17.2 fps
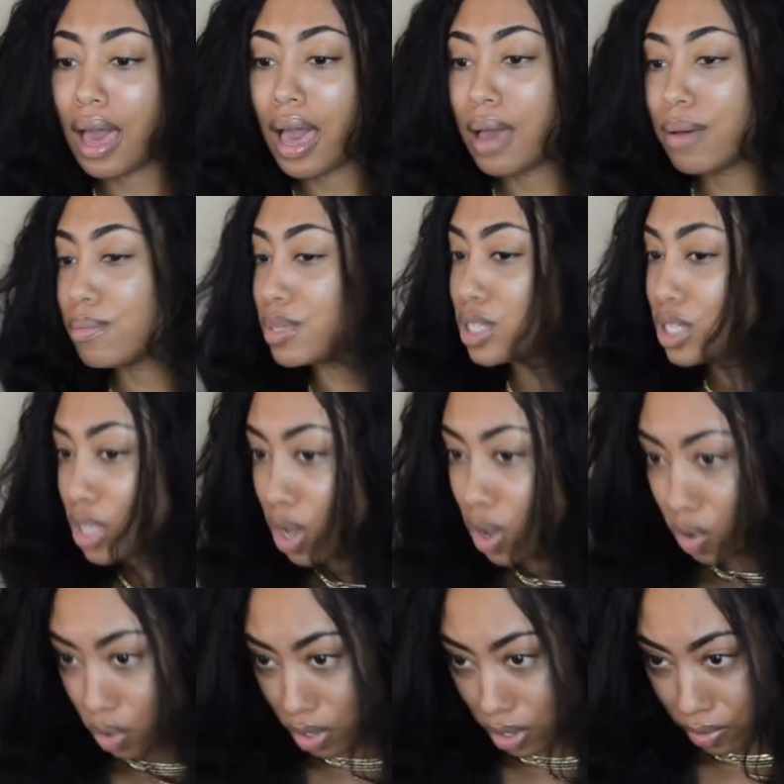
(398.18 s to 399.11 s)
I'm
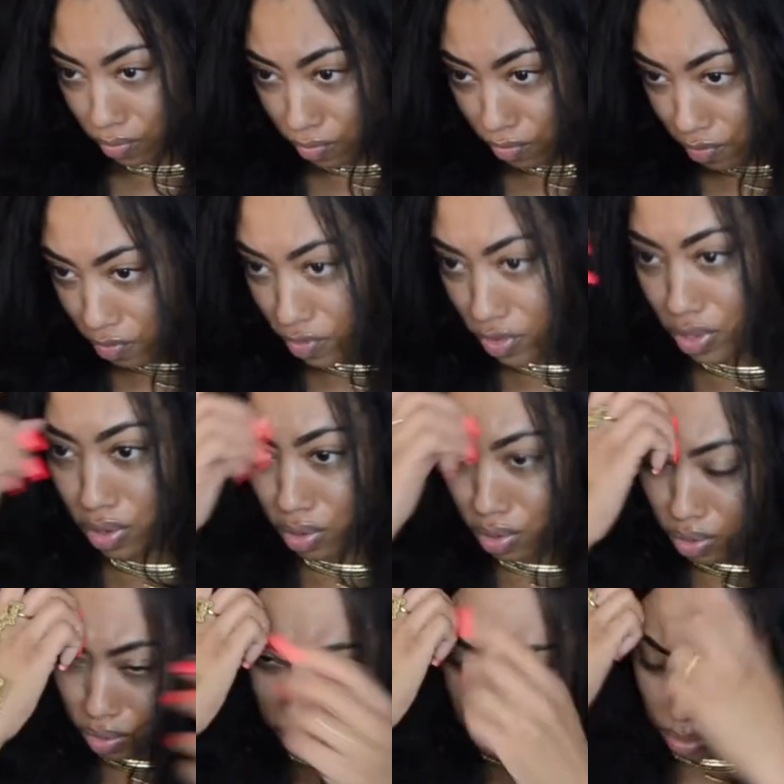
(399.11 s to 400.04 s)
so
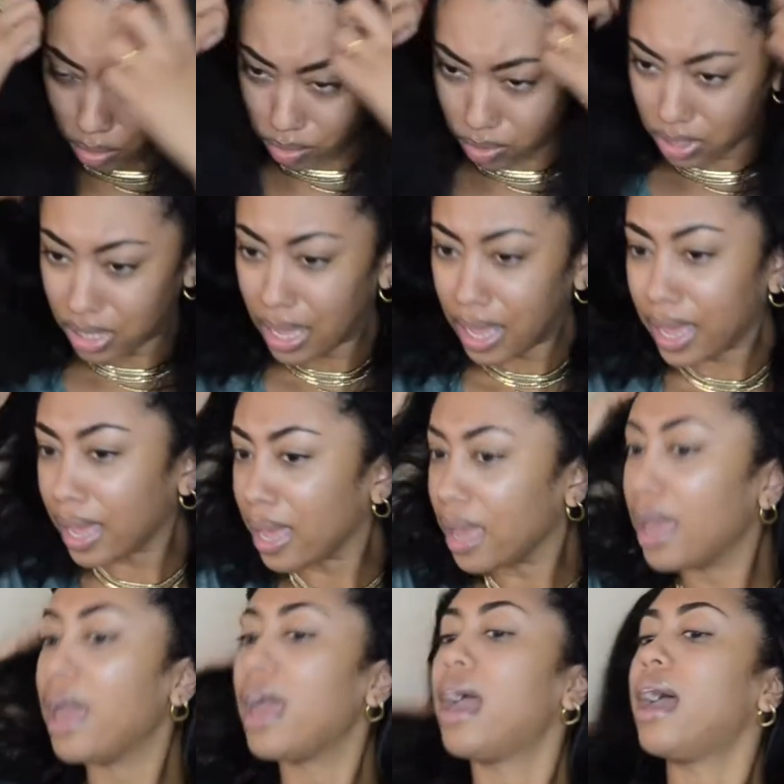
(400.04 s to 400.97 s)
confused.
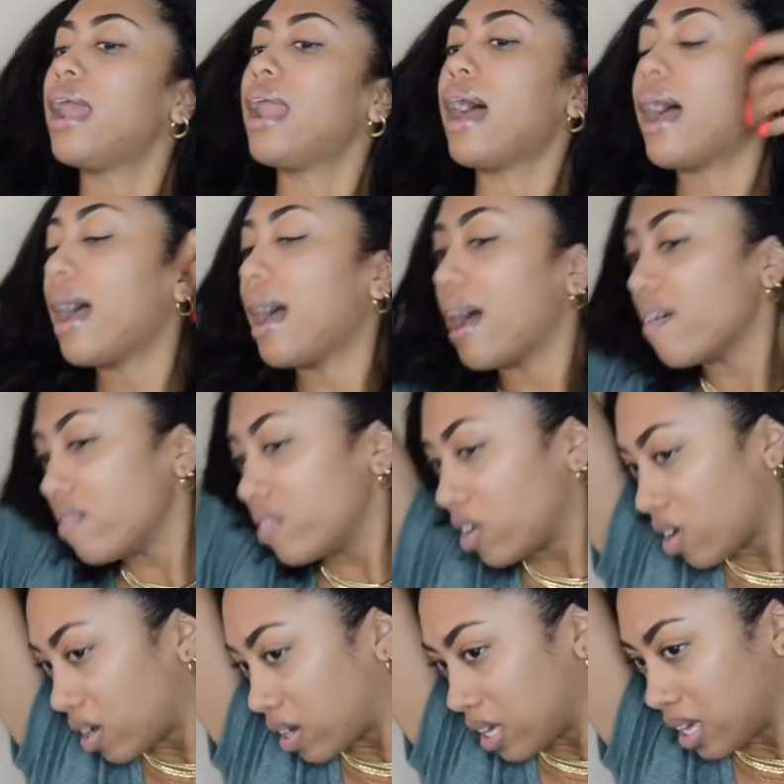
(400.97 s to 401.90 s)
Like, and I have
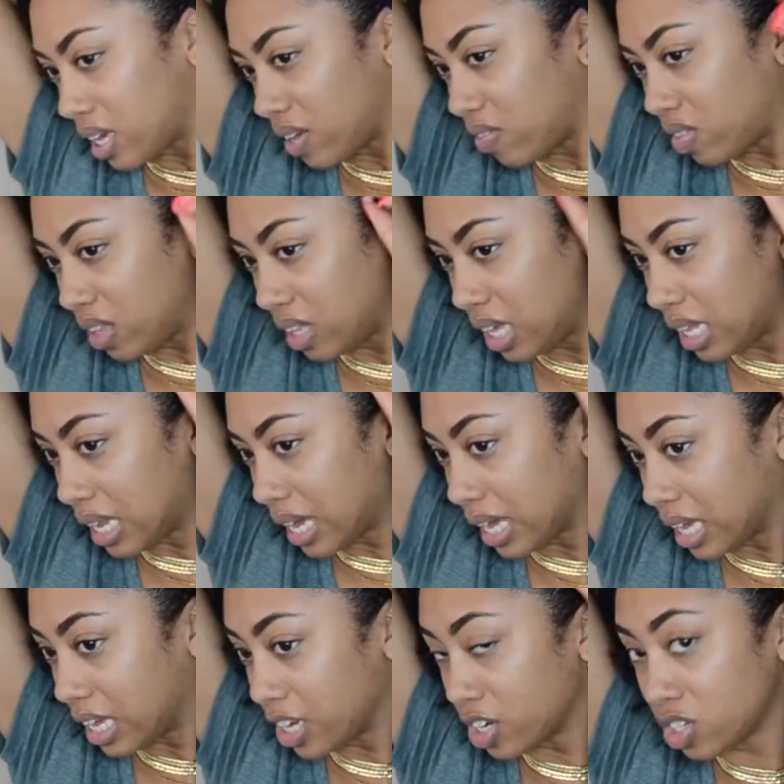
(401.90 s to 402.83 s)
it on evenly.
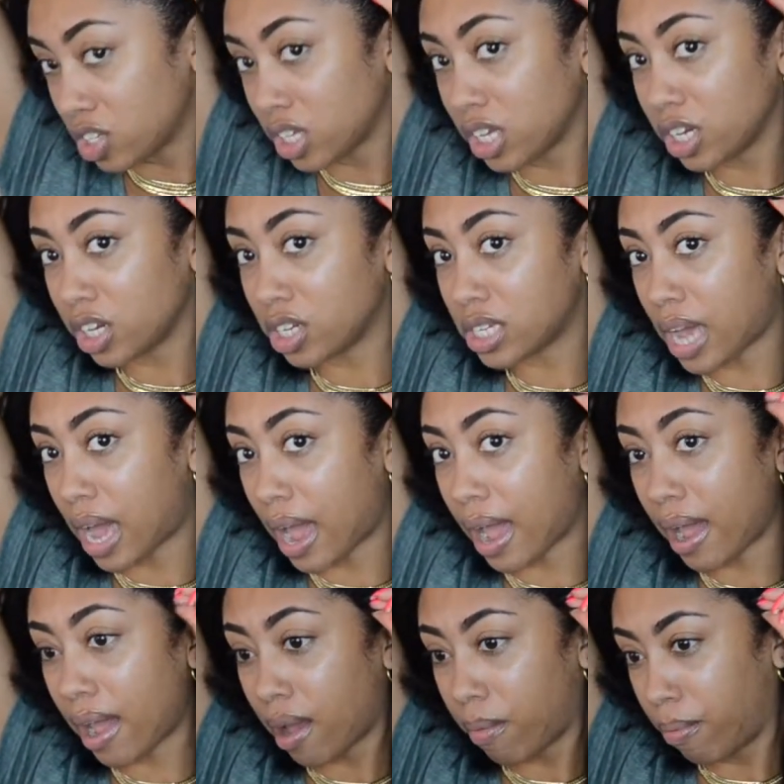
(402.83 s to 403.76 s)
Like, here's the ear
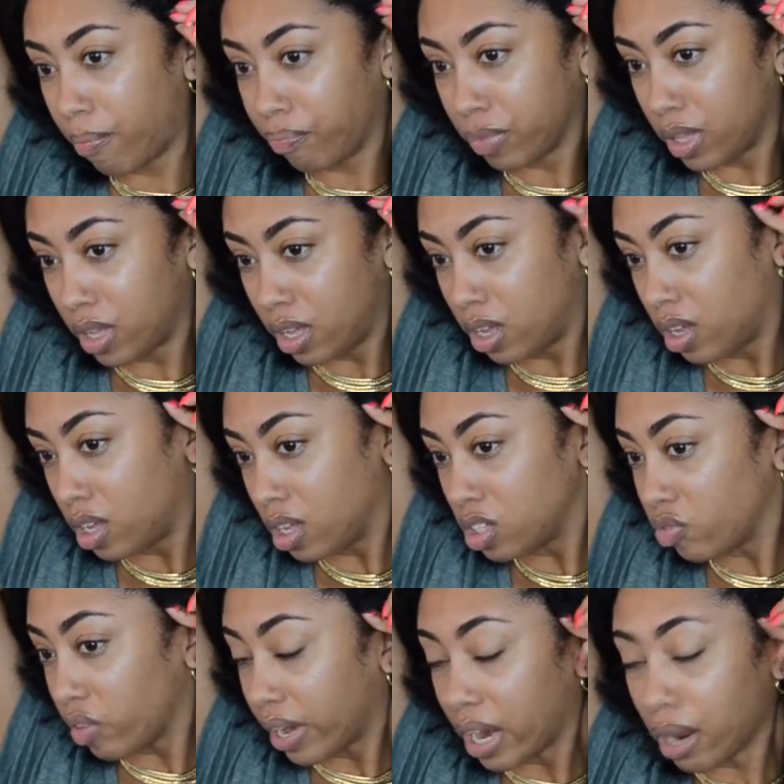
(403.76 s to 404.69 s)
tab.
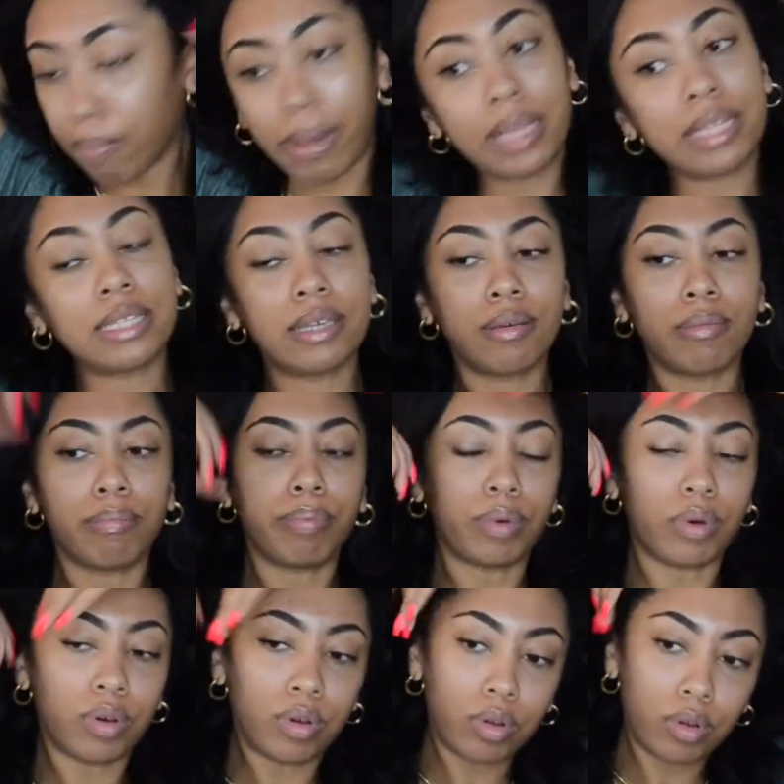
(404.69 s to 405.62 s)
It's right at my
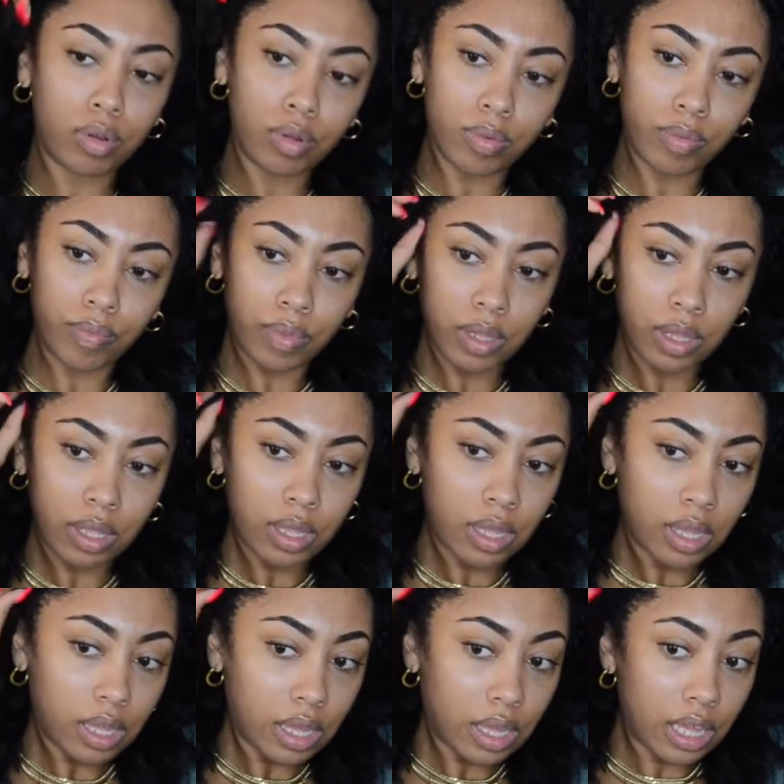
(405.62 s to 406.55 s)
temple.
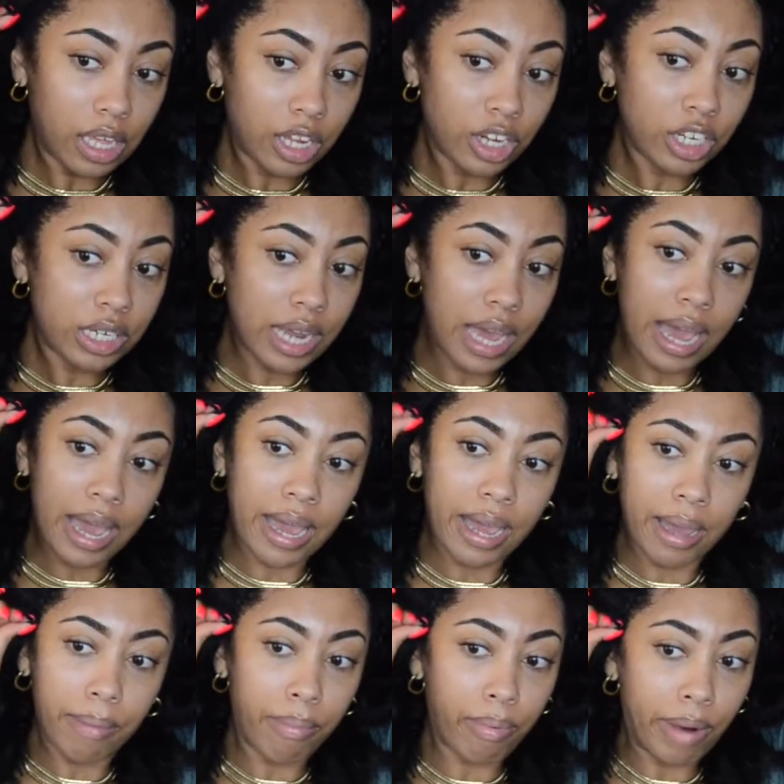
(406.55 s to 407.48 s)
Ear
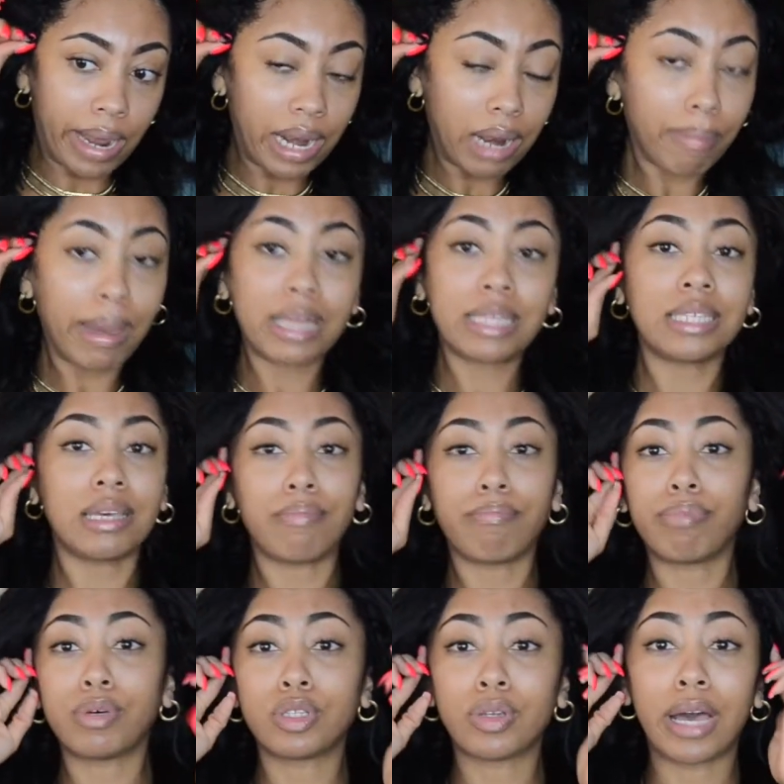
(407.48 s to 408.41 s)
tab right at my
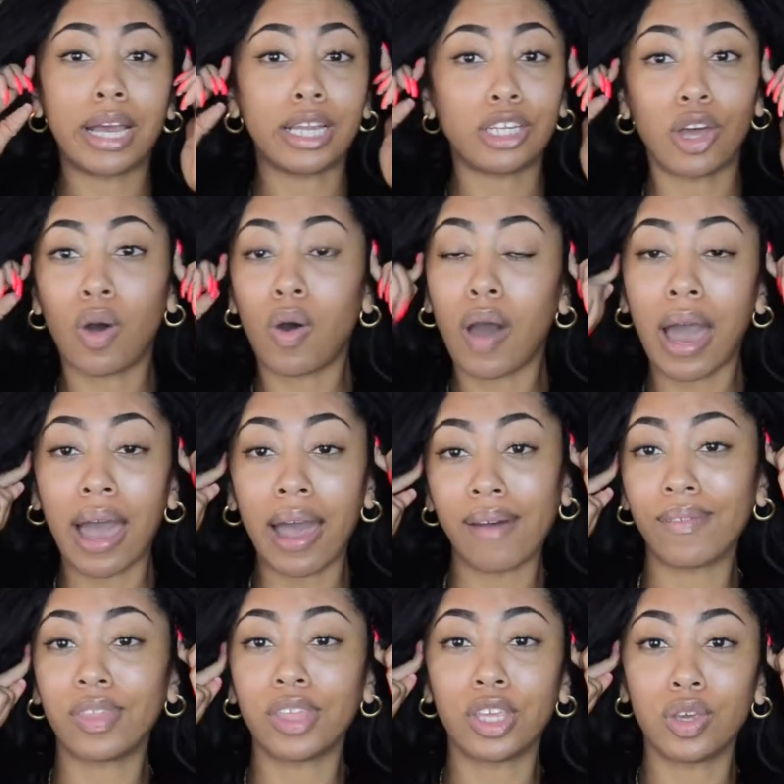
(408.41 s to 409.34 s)
temple, so I don't
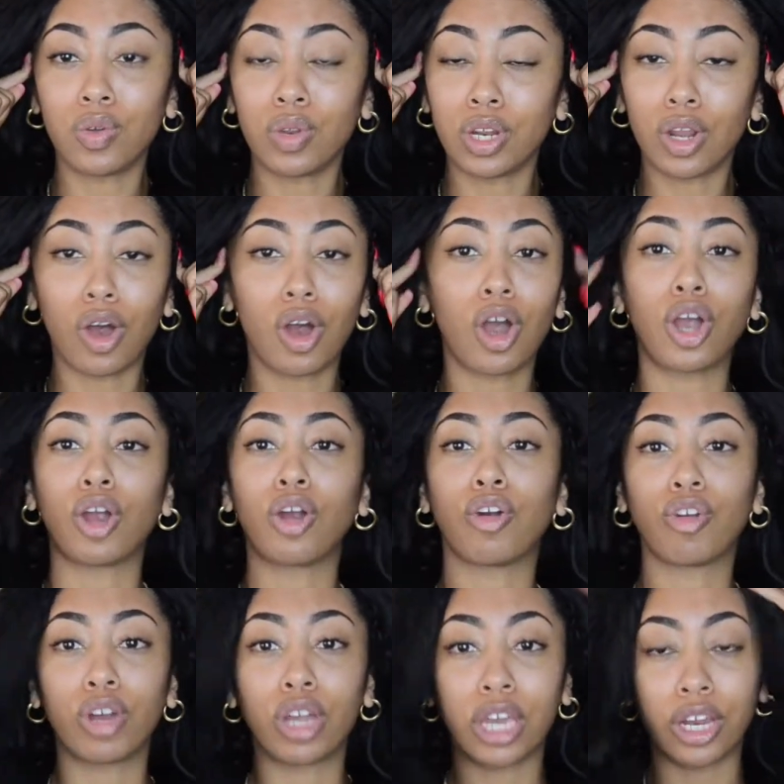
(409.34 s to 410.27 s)
have the unit on
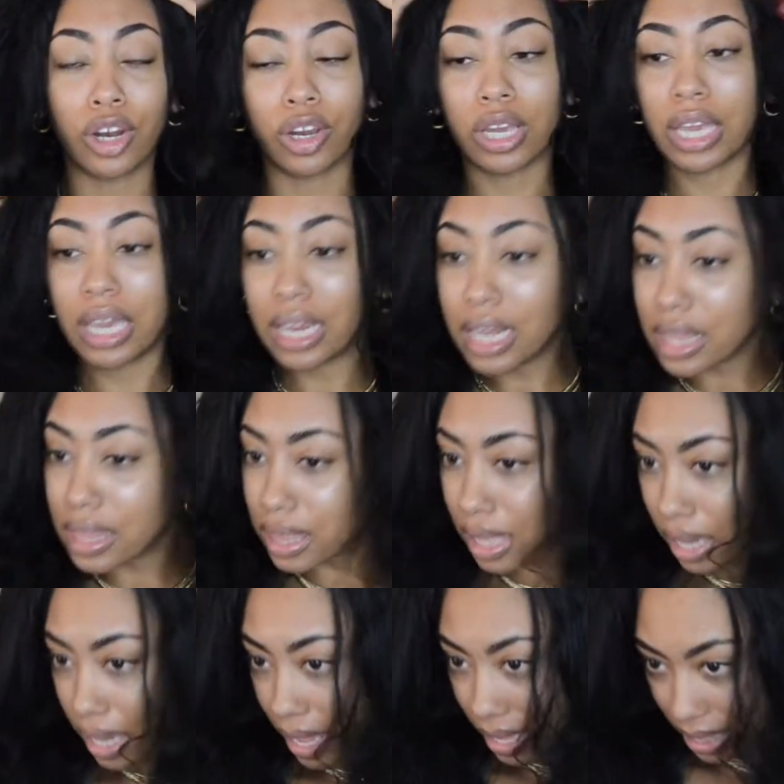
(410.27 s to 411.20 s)
crooked or
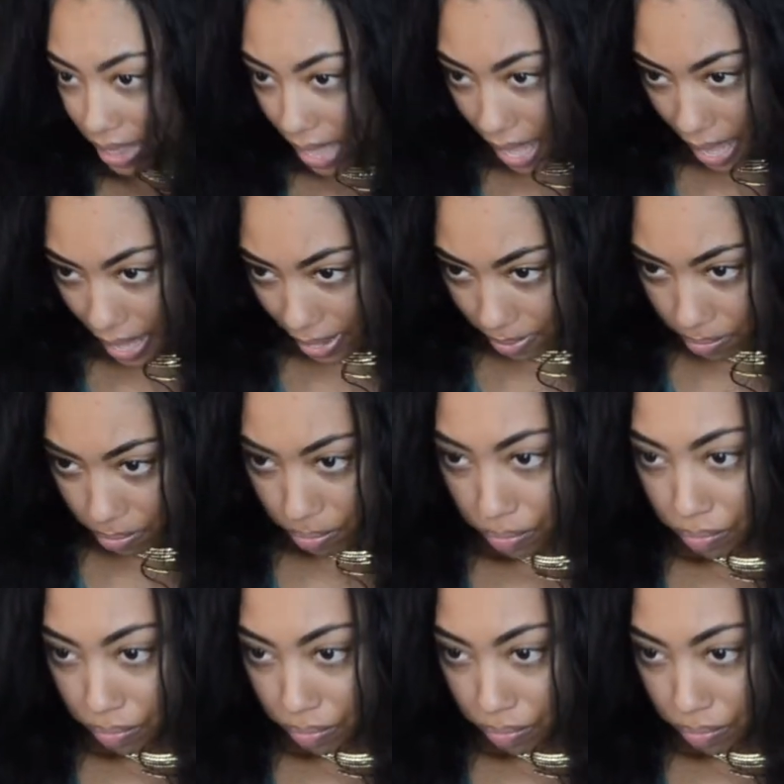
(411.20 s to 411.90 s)
anything like that.